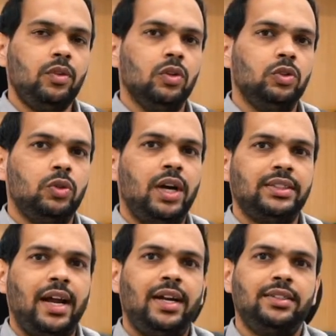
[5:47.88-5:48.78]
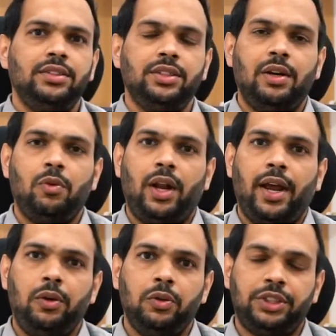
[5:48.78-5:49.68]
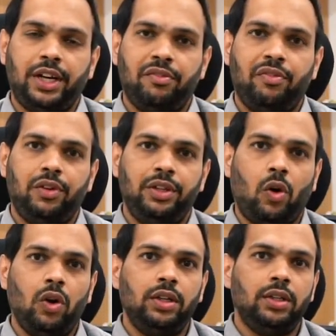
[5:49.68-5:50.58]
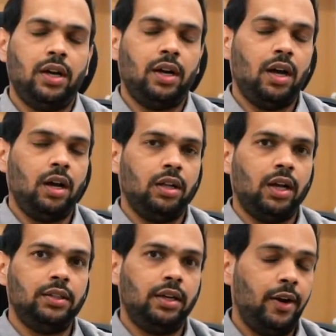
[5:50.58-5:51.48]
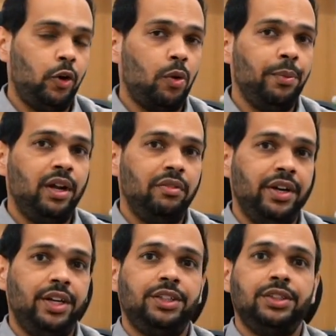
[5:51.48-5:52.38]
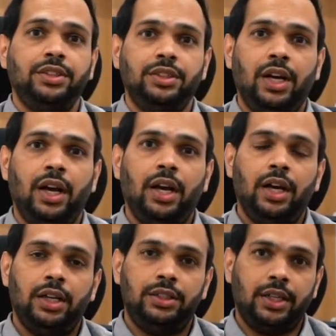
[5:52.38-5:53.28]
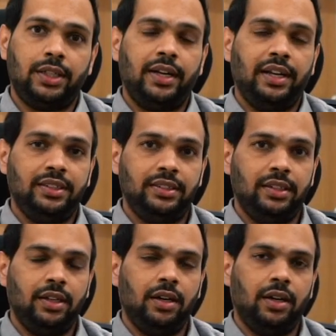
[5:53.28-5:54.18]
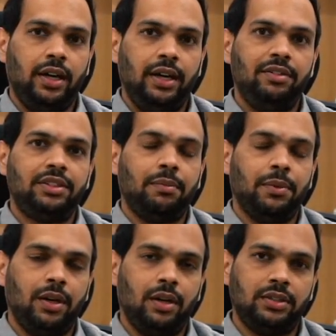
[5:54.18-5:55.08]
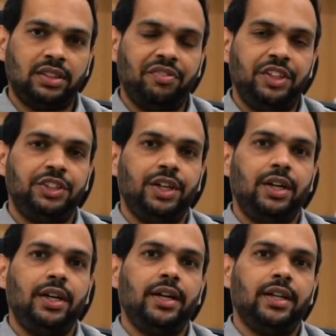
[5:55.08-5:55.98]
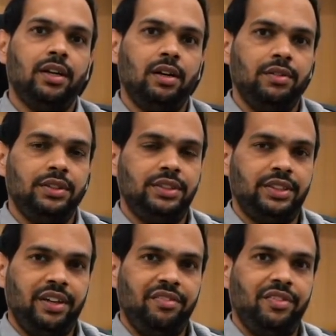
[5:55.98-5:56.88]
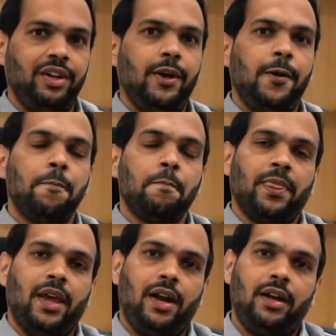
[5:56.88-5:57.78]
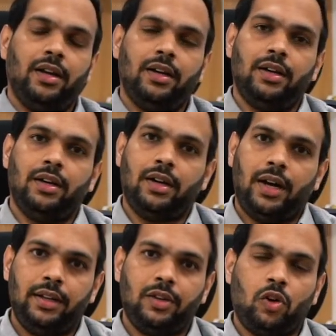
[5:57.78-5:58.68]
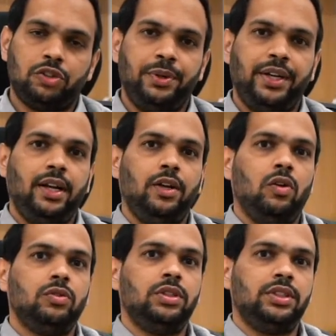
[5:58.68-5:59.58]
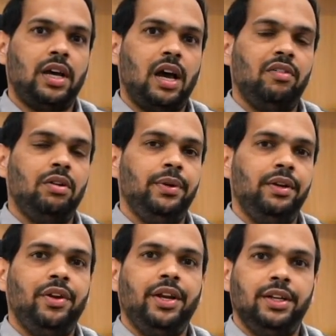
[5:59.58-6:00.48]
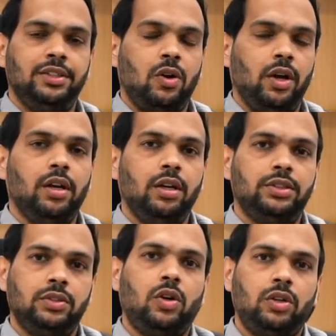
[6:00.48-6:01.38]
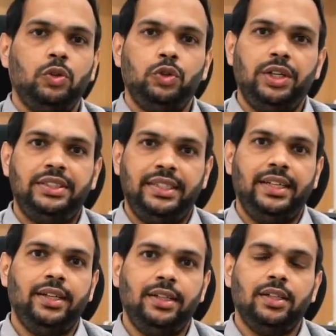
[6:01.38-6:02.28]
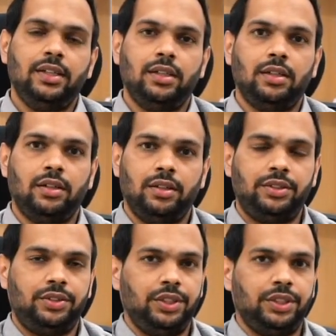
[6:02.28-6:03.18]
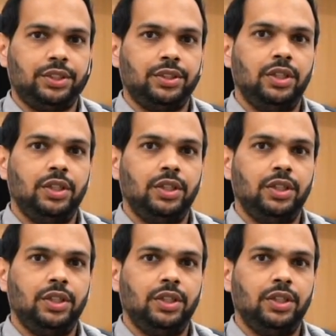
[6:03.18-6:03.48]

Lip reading: So as a hand surgeon, I would like to check for all the other anatomical variations, check that it is relieved sufficiently and the nerve is safe, and cosmetically also the scar will be very it's not usually seen in the wrist region.